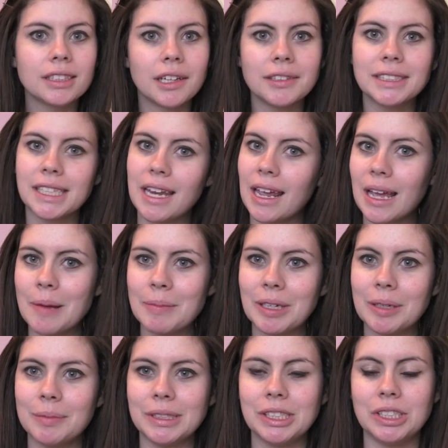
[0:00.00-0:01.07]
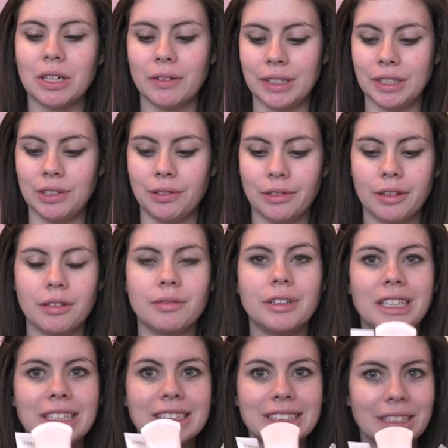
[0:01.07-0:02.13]
So today I'm going to be showing you
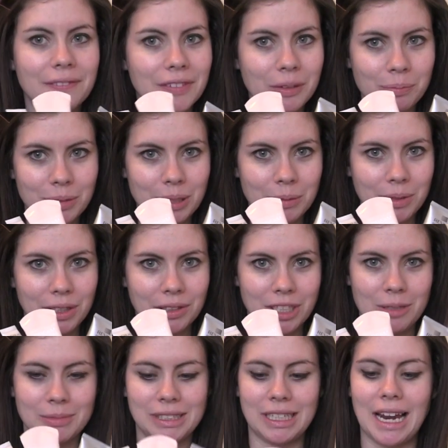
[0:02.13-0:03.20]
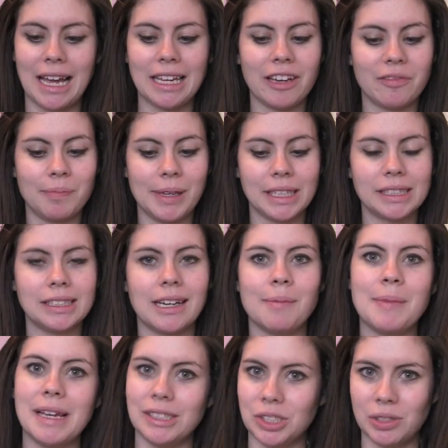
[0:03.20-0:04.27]
3 different BB creams that I have picked
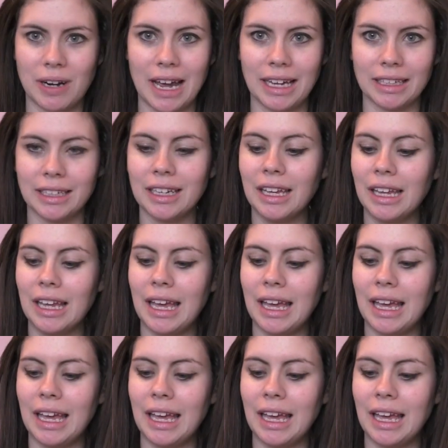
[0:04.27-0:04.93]
up and tried.